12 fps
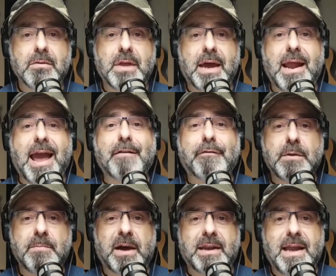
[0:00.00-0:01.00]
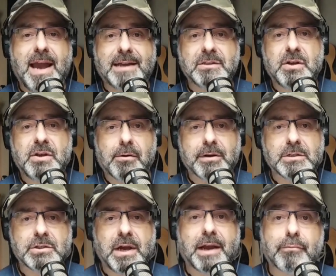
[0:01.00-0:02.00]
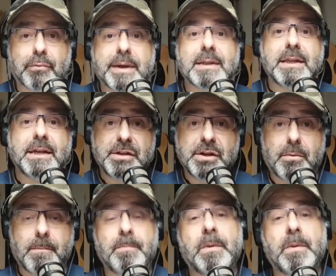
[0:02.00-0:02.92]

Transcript: that everybody has courage. I really do.